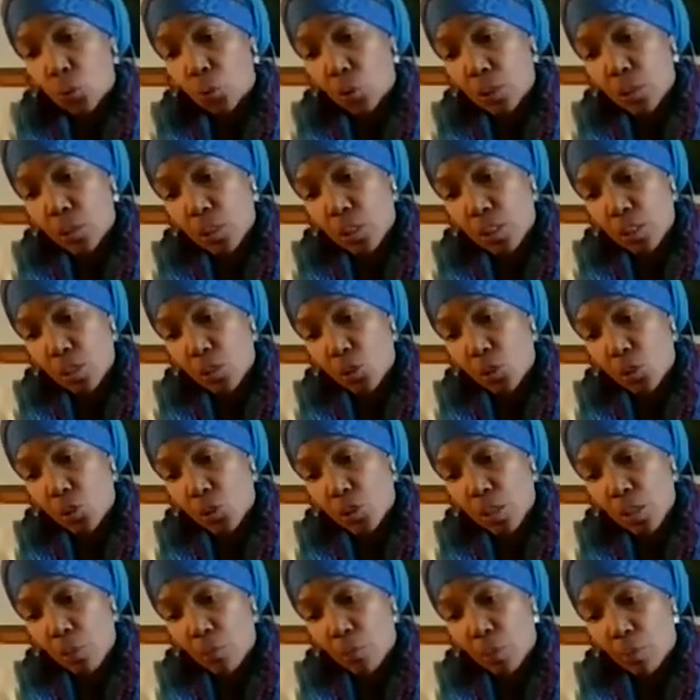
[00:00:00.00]
The
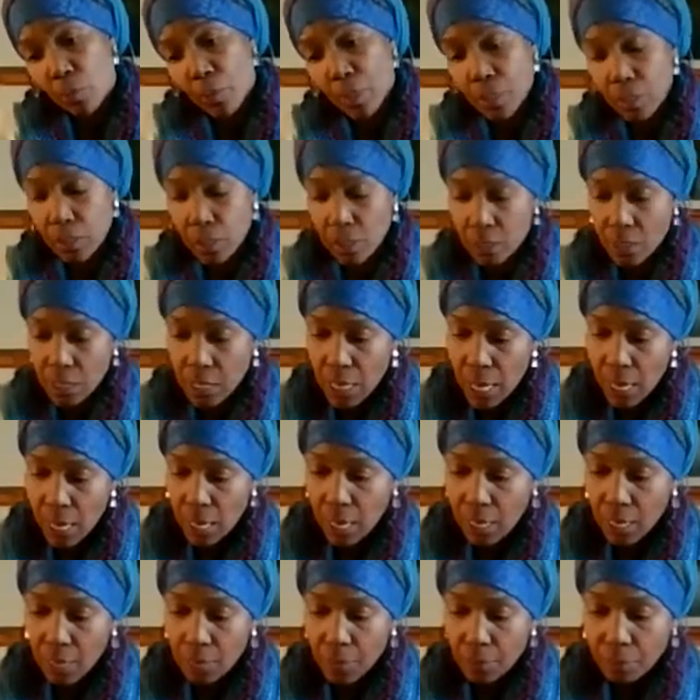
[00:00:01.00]
decisions that we make
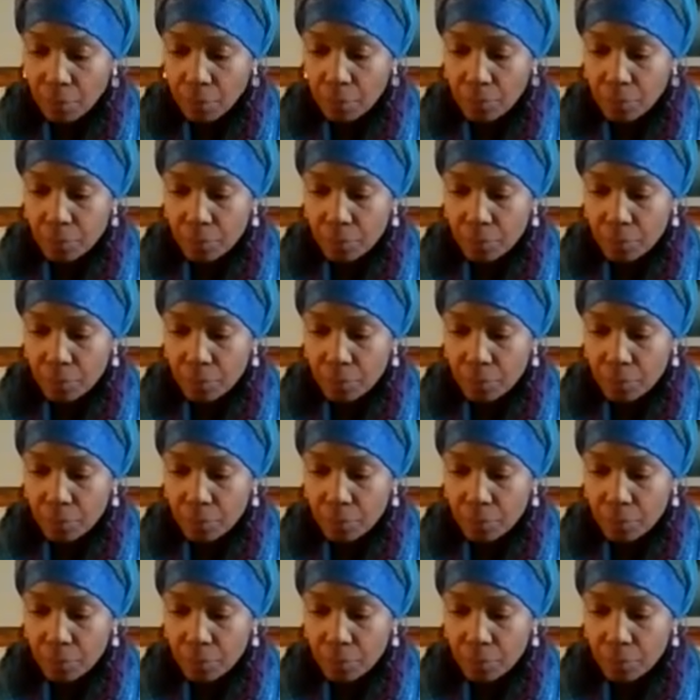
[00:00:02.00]
today